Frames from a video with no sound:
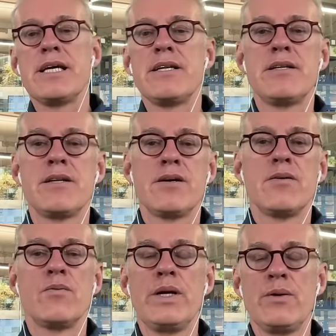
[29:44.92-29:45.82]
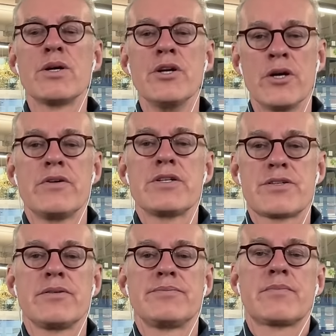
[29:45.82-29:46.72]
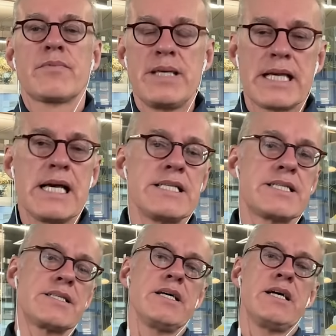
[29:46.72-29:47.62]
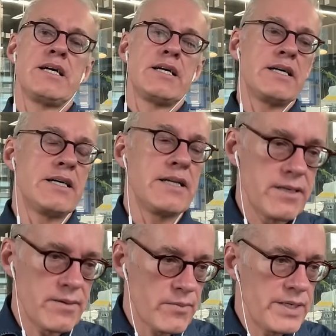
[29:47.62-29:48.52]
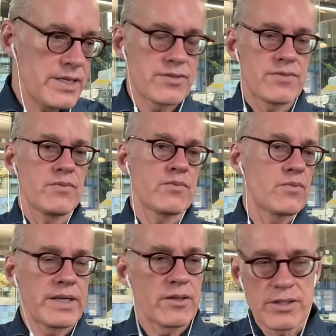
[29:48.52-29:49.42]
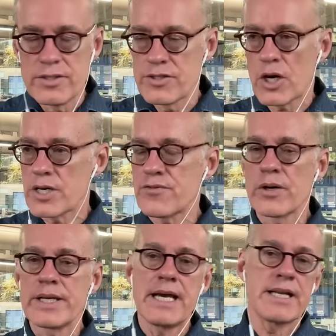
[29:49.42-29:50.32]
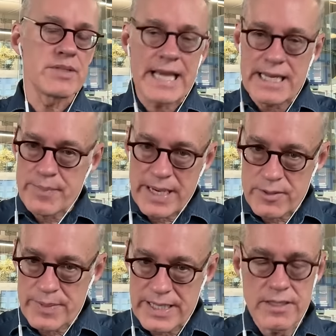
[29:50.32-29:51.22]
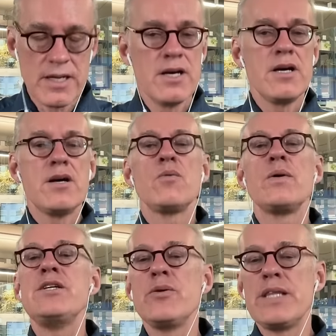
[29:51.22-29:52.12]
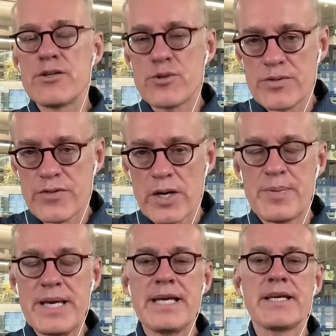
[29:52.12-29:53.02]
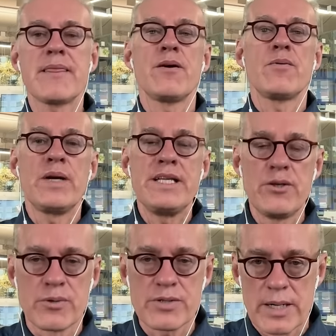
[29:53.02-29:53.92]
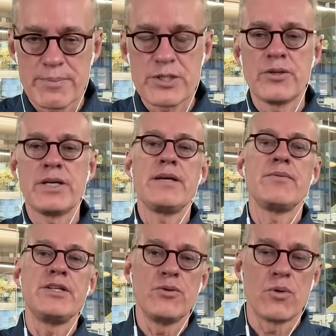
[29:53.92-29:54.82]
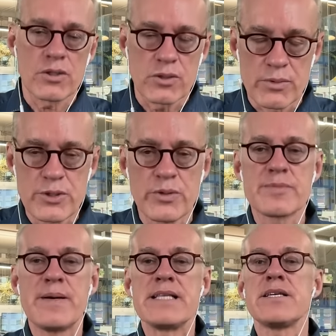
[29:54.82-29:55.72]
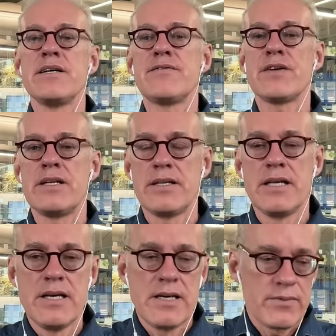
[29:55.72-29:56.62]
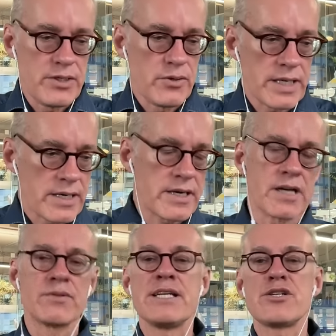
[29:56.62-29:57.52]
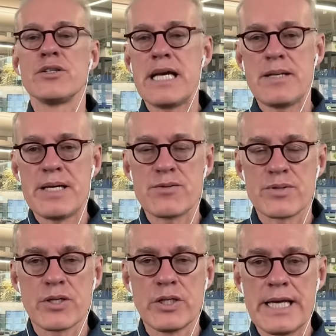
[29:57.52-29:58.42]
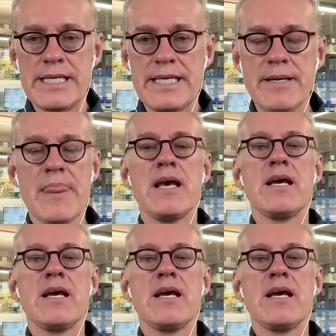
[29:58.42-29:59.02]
in, we were nervous because uh, we just we couldn't charge for it yet. It was getting better and better. We knew the industry was very big. We knew there was an opportunity. We knew Oracle was too expensive, and we knew that a non-relational database was a good idea.